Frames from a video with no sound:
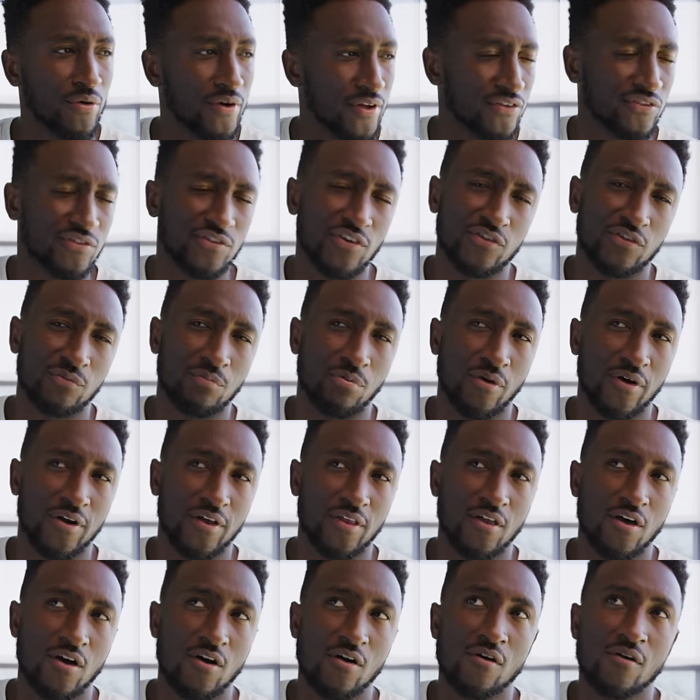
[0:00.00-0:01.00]
know what is
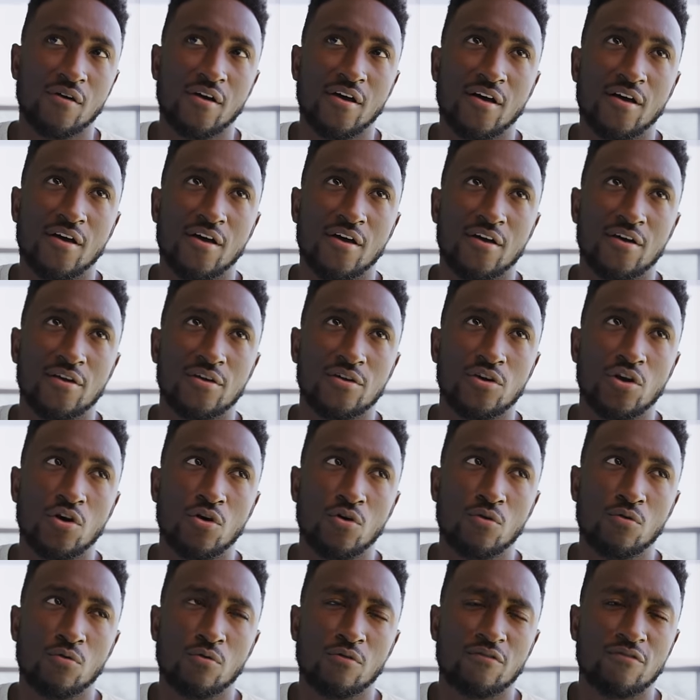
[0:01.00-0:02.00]
disappointing though?
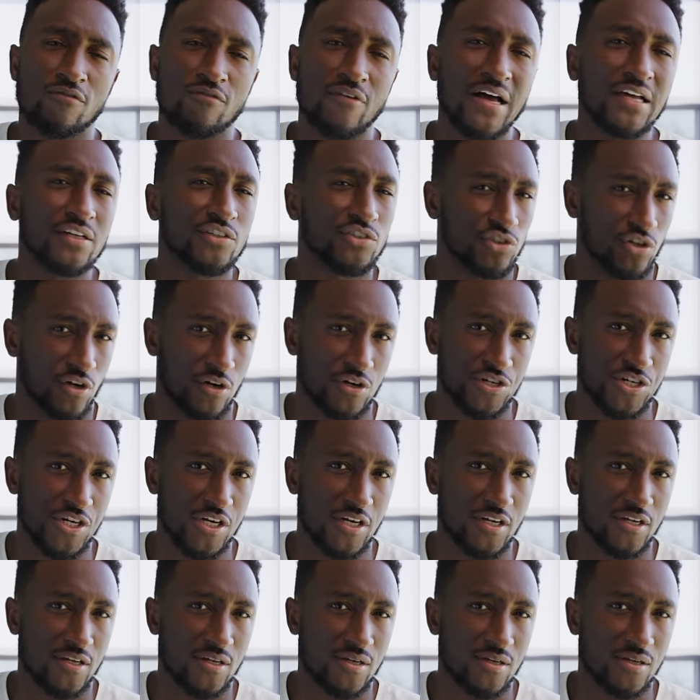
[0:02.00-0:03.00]
No fast
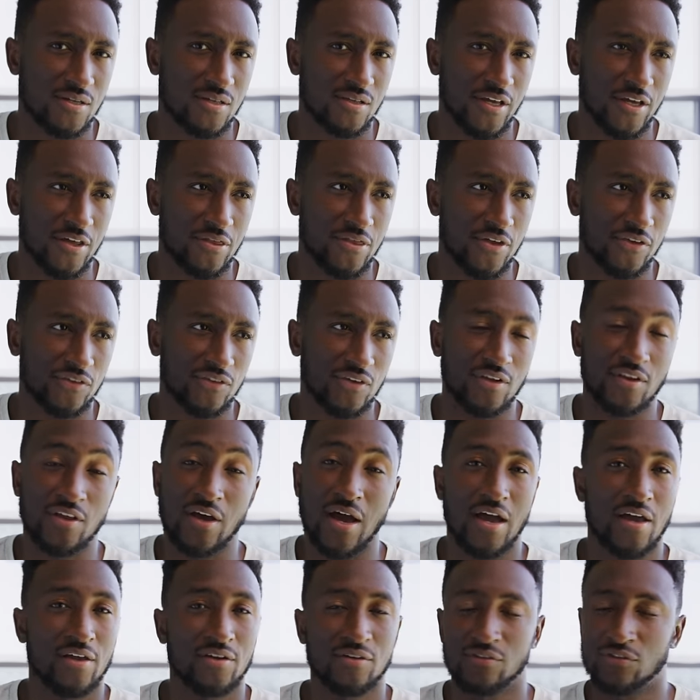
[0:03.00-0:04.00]
charging. Like this,
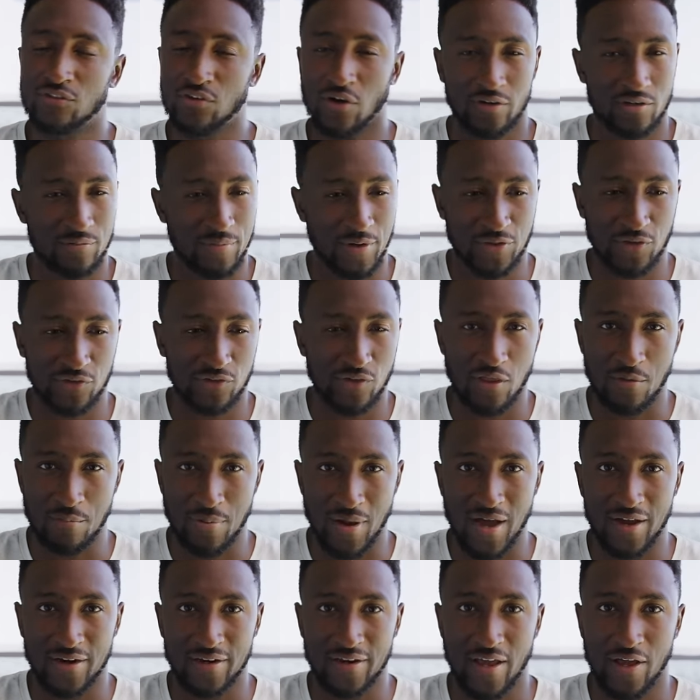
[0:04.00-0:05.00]
I talked about this on the
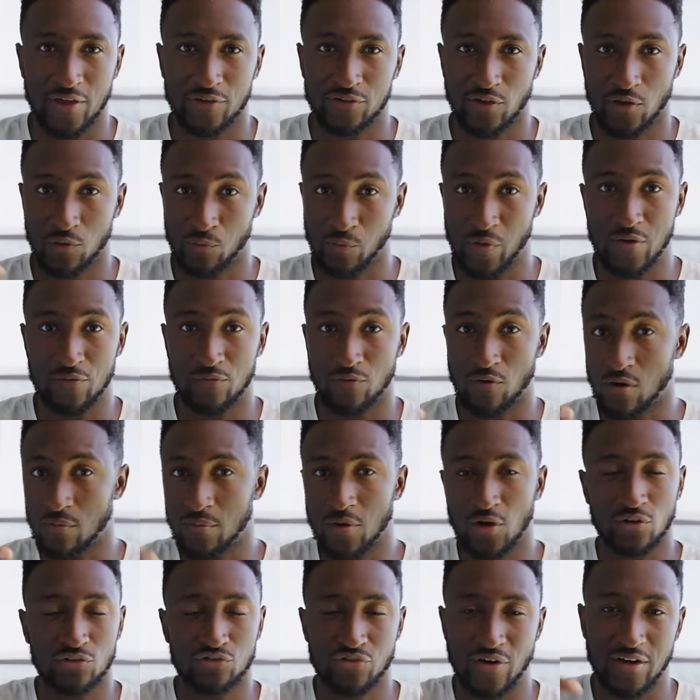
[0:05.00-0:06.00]
podcast on
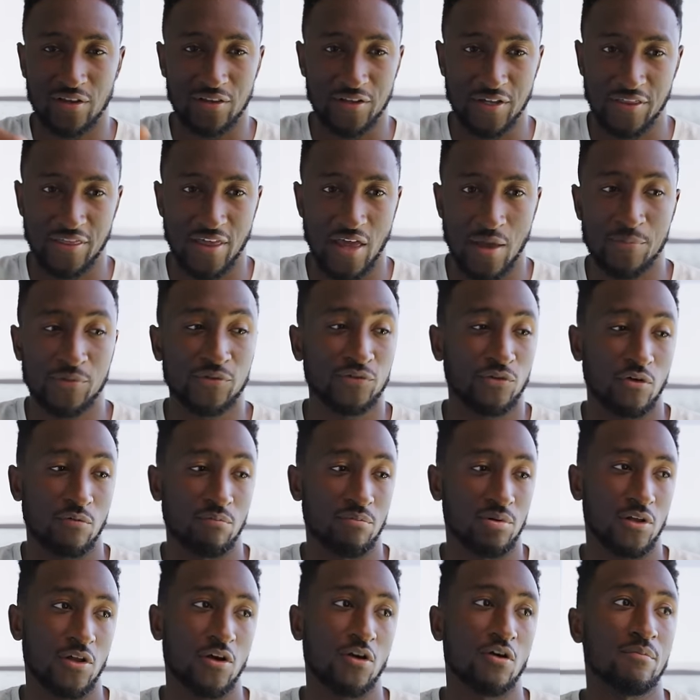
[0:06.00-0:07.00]
Waveform. I'll try to link the
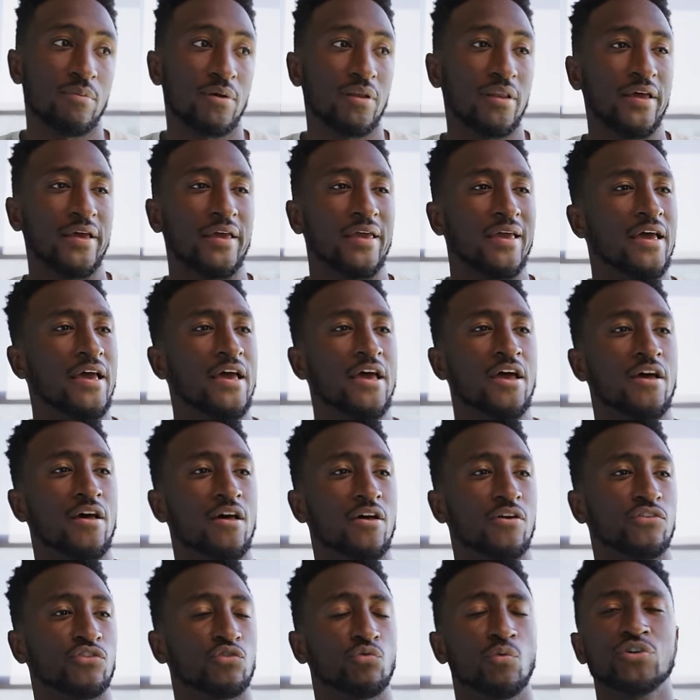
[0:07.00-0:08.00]
episode below, but like,
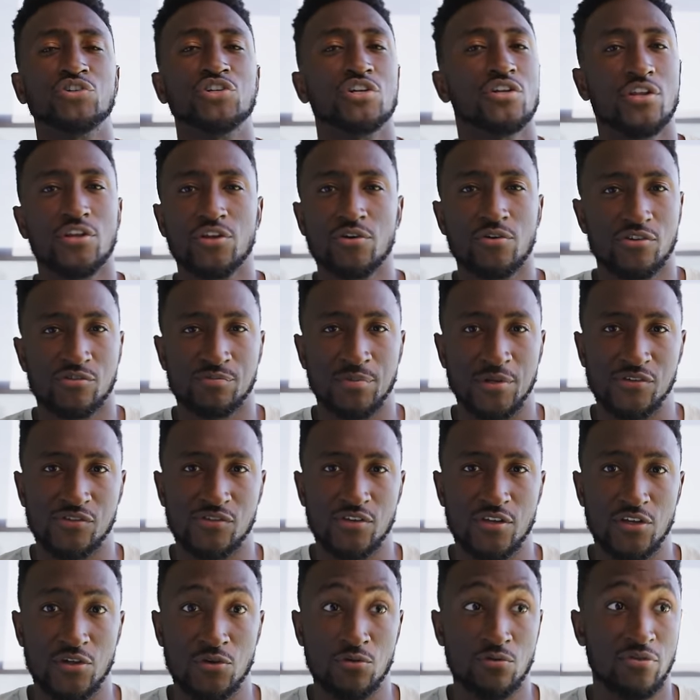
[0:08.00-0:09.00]
switching to
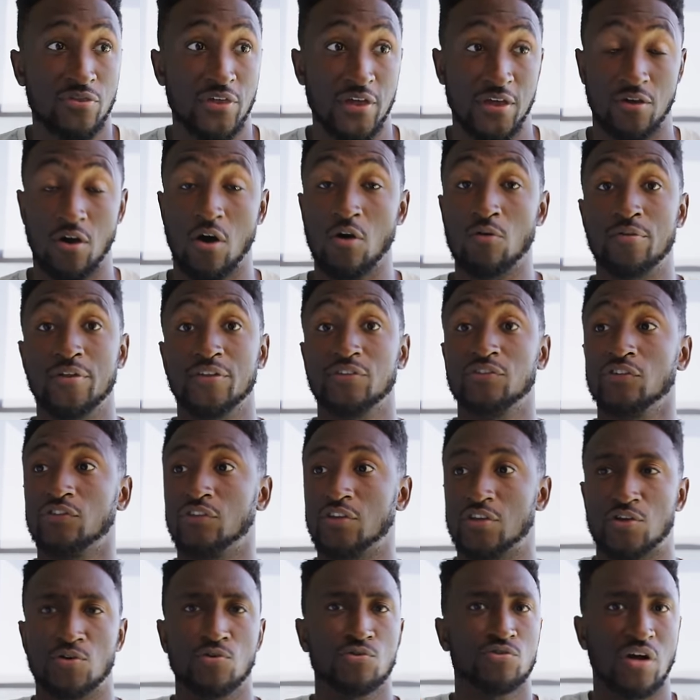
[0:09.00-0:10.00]
USB-C, you'd think, oh, this is
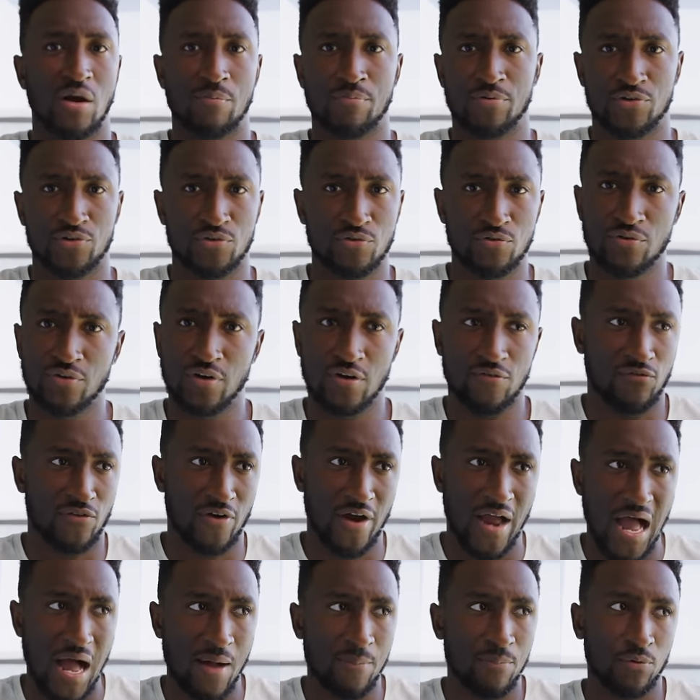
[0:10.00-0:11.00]
a huge opportunity
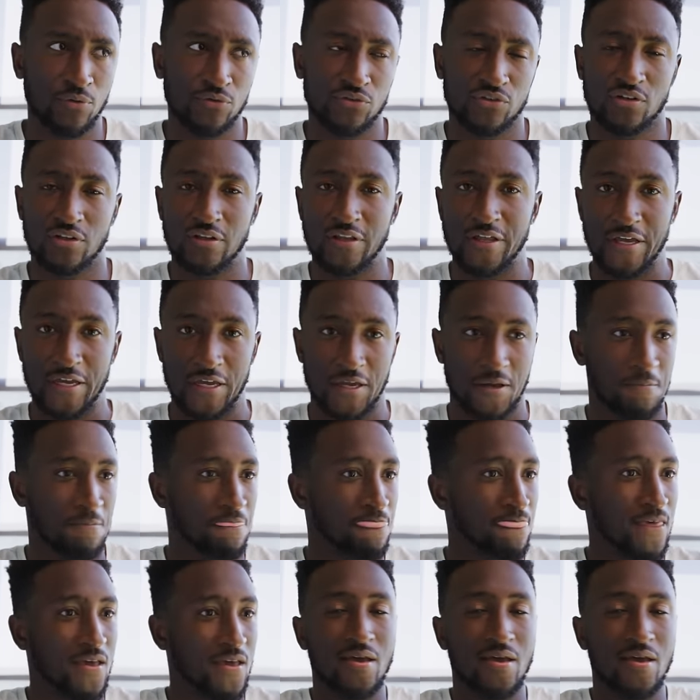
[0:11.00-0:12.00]
for Apple to like
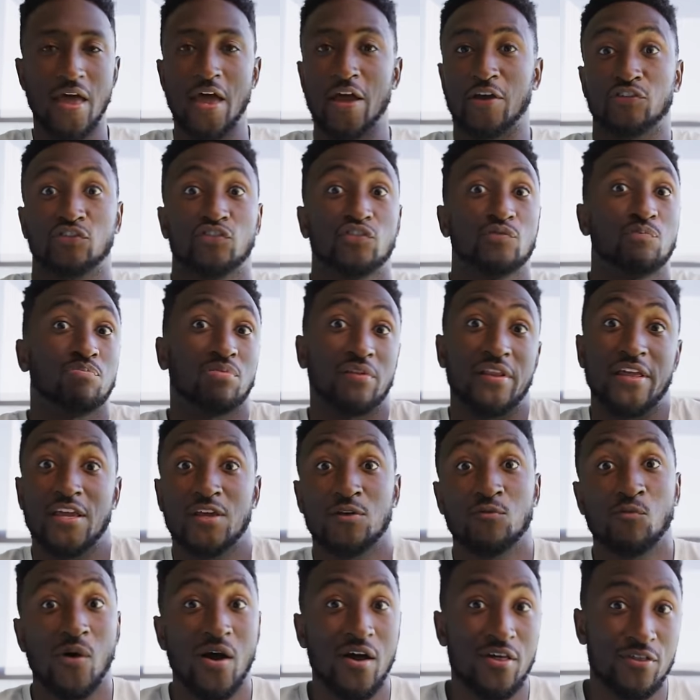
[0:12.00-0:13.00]

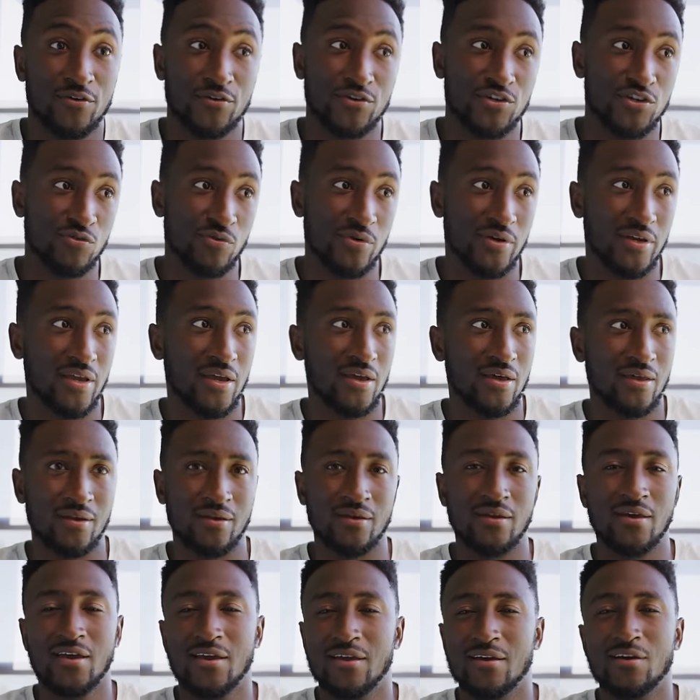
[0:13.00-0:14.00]
explain why they're doing it,
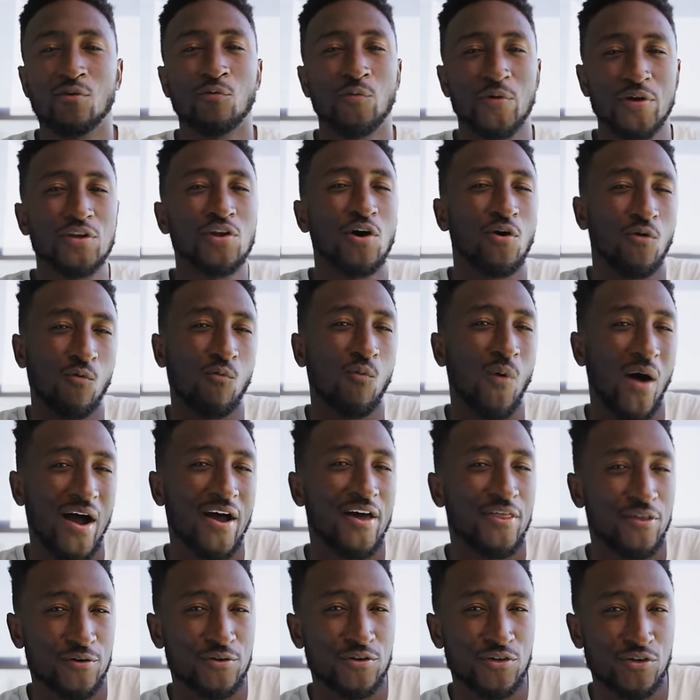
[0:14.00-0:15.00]
and we know
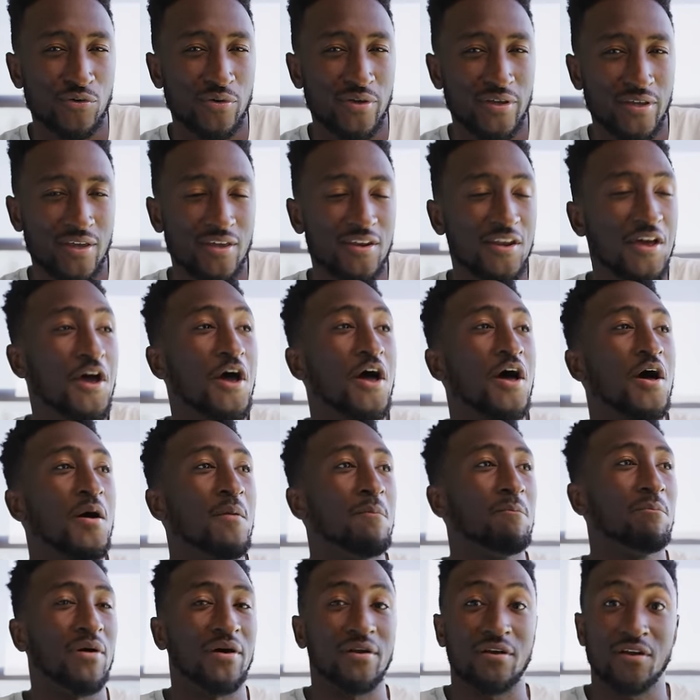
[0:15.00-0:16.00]
why they're doing it,
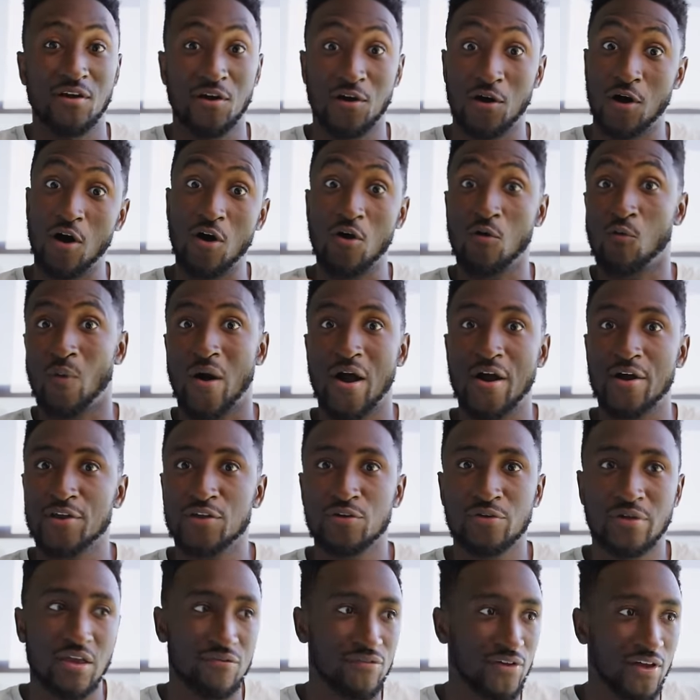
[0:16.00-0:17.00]
but oh, why are
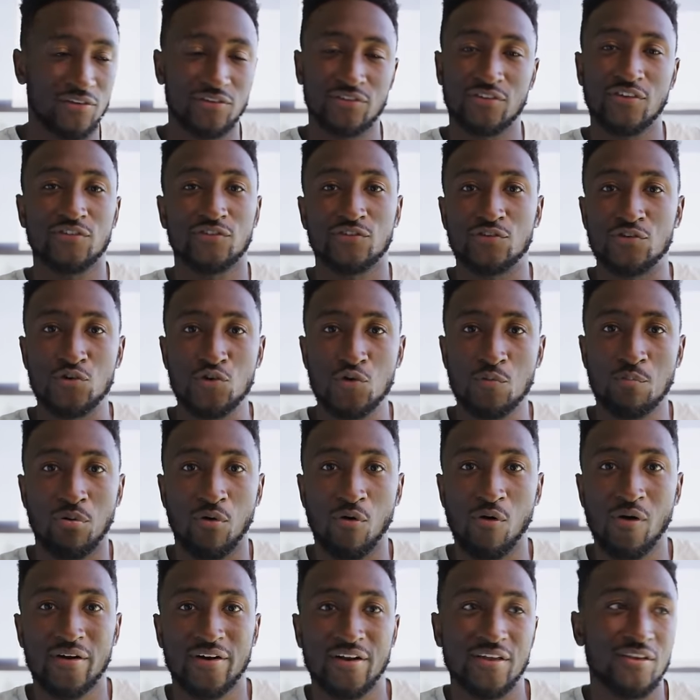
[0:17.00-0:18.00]
you giving us this new
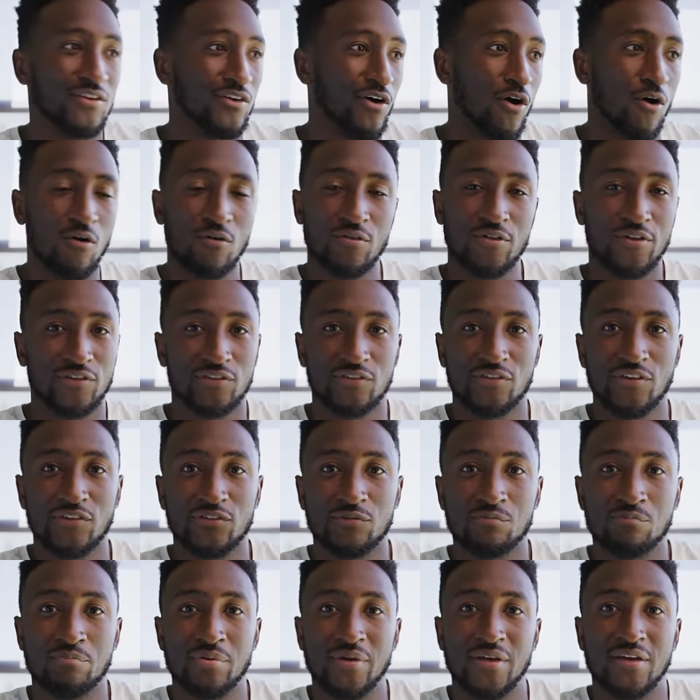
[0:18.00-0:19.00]
port and all
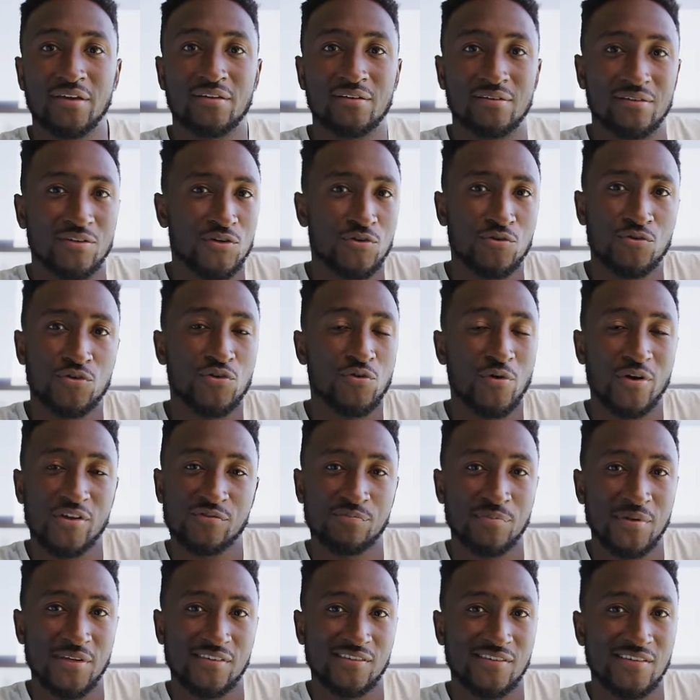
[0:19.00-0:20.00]
this big new
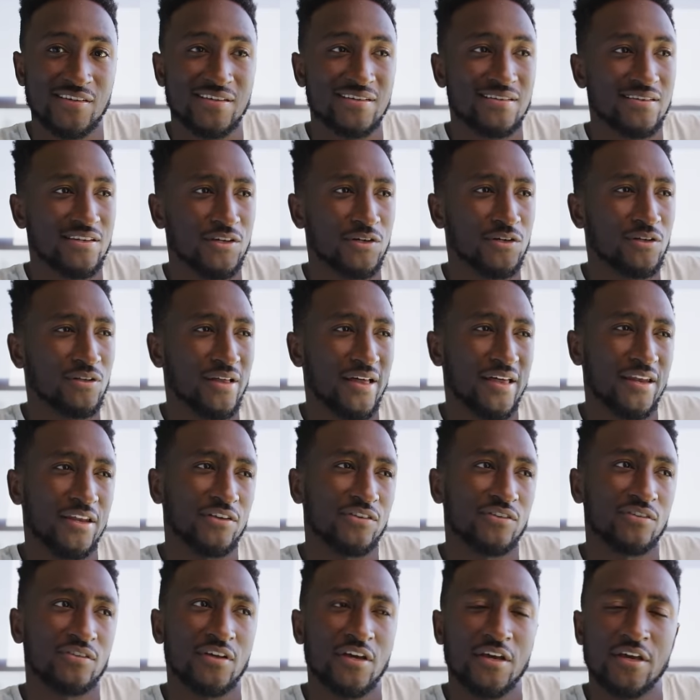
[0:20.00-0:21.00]
USB-C deal, and
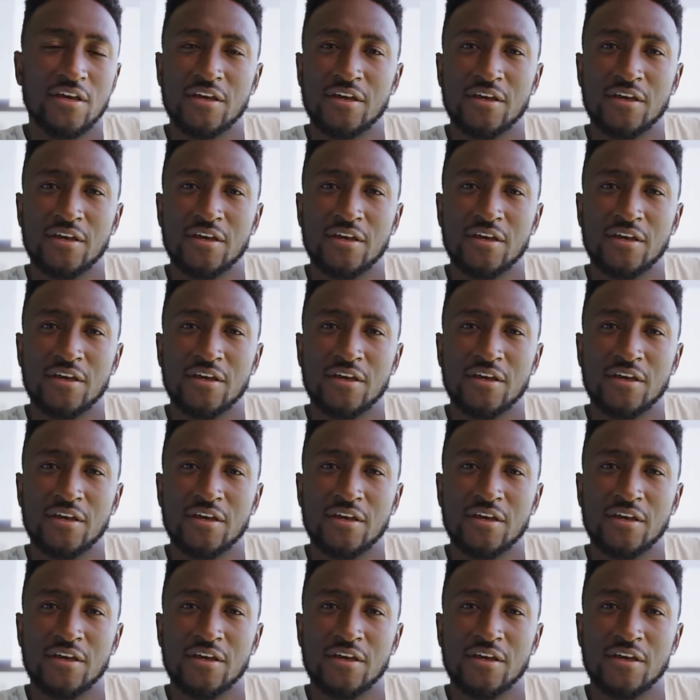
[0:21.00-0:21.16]
it's